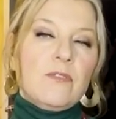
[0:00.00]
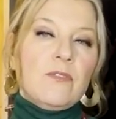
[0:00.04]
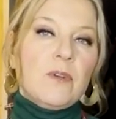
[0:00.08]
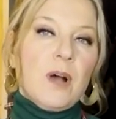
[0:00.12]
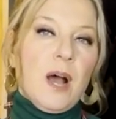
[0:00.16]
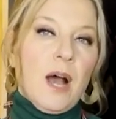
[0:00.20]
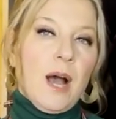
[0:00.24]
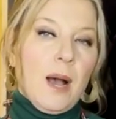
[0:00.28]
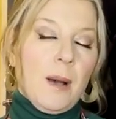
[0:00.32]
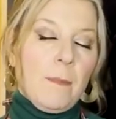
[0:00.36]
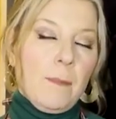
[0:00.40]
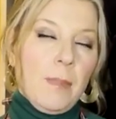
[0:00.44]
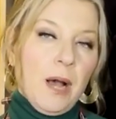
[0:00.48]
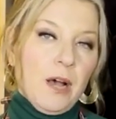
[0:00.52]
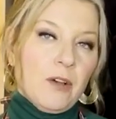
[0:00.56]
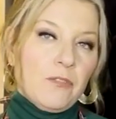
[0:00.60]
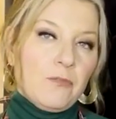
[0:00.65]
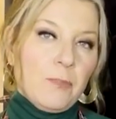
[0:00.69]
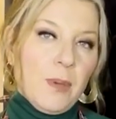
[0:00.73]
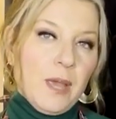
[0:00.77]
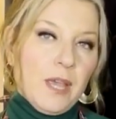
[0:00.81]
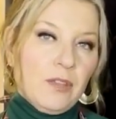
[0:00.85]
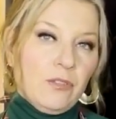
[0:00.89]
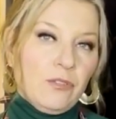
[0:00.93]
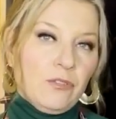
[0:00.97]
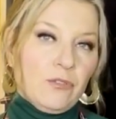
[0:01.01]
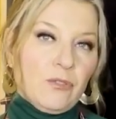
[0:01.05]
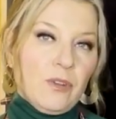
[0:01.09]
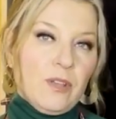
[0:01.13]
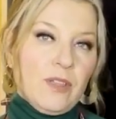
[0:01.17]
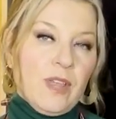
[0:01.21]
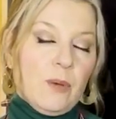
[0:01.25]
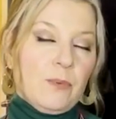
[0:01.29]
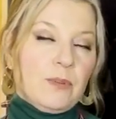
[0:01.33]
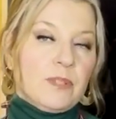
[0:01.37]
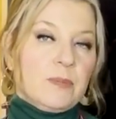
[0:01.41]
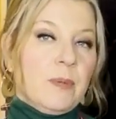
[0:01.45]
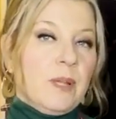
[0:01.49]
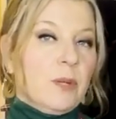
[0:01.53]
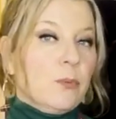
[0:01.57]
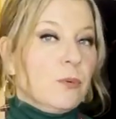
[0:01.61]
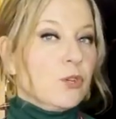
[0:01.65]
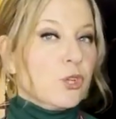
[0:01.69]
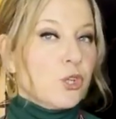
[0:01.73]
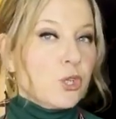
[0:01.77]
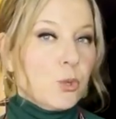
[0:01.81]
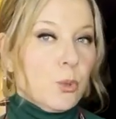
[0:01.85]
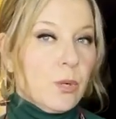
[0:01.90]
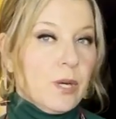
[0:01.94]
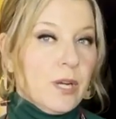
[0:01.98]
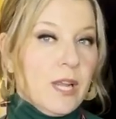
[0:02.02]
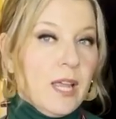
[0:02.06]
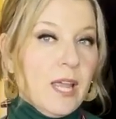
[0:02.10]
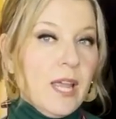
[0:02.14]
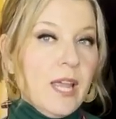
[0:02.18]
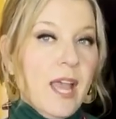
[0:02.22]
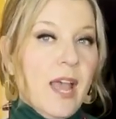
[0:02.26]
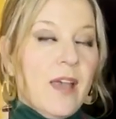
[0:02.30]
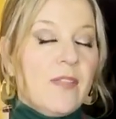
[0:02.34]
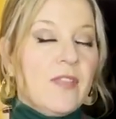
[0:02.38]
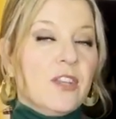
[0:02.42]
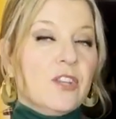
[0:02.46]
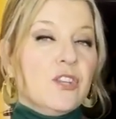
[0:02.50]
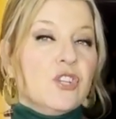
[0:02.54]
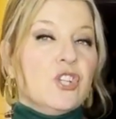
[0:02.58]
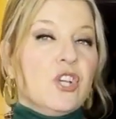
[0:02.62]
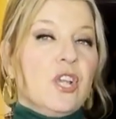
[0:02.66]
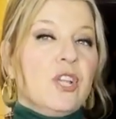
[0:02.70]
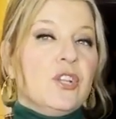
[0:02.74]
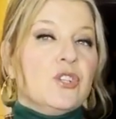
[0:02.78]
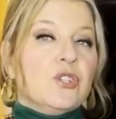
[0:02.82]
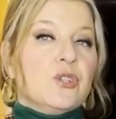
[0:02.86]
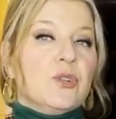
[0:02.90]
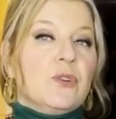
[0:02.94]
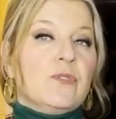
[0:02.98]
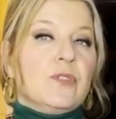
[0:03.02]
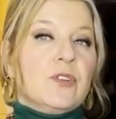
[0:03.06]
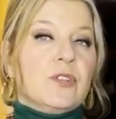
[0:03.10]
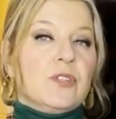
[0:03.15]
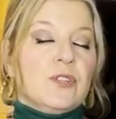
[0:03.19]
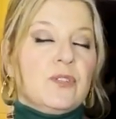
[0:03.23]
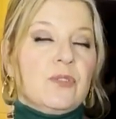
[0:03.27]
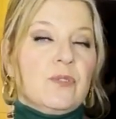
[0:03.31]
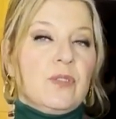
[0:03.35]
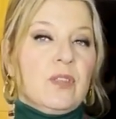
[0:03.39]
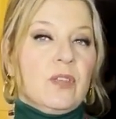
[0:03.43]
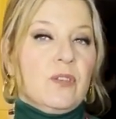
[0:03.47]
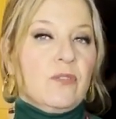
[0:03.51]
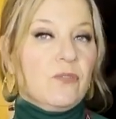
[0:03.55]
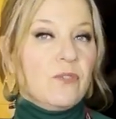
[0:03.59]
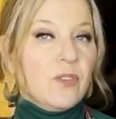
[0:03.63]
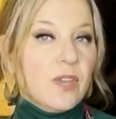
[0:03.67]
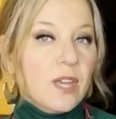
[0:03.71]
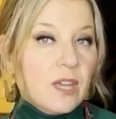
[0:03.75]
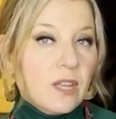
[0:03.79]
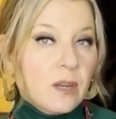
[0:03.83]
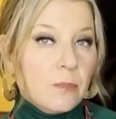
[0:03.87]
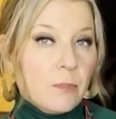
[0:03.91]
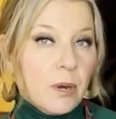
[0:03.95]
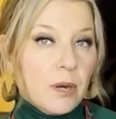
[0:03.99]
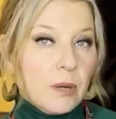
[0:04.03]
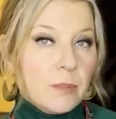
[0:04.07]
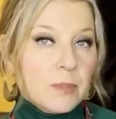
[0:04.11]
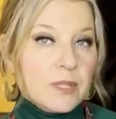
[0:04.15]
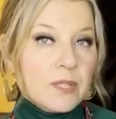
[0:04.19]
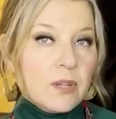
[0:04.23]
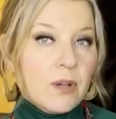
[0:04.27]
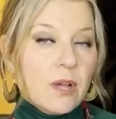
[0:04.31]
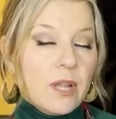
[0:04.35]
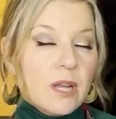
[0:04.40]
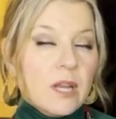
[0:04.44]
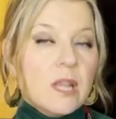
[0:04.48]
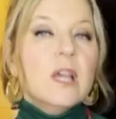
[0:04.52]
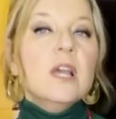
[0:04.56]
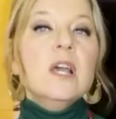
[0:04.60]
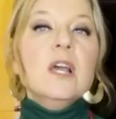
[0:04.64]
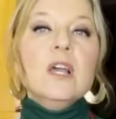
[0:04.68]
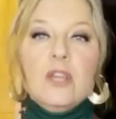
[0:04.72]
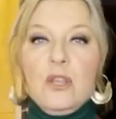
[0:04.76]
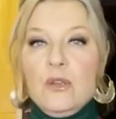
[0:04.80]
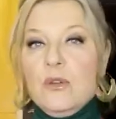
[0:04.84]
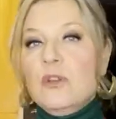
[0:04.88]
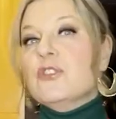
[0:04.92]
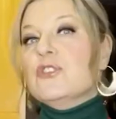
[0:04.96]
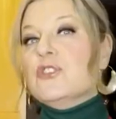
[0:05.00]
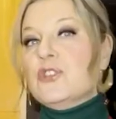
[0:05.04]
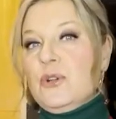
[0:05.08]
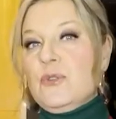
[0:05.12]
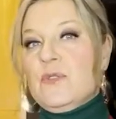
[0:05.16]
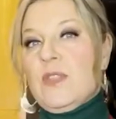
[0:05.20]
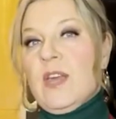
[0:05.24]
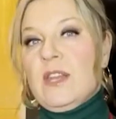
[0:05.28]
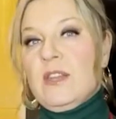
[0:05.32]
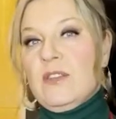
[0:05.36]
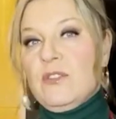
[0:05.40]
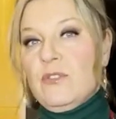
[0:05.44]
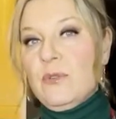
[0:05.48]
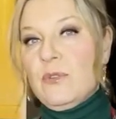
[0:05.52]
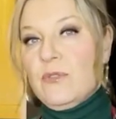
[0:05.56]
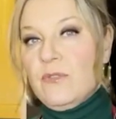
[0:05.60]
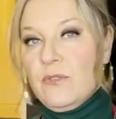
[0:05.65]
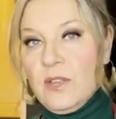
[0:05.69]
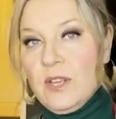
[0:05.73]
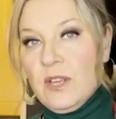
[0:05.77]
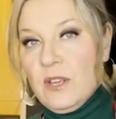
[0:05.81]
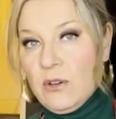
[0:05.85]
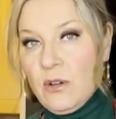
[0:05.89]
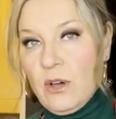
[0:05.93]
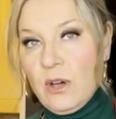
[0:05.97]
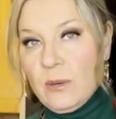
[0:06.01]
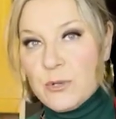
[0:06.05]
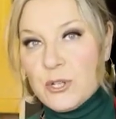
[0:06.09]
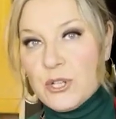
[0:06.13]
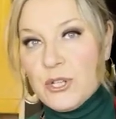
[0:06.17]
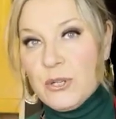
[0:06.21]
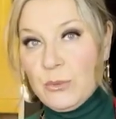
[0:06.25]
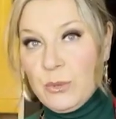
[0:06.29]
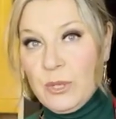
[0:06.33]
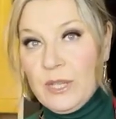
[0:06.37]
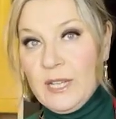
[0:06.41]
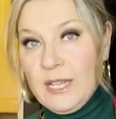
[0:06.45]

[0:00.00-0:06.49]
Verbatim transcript: uh, puff pastry that was made with shortening and then changed over to the vegan parmesan, you could turn that into a vegan option really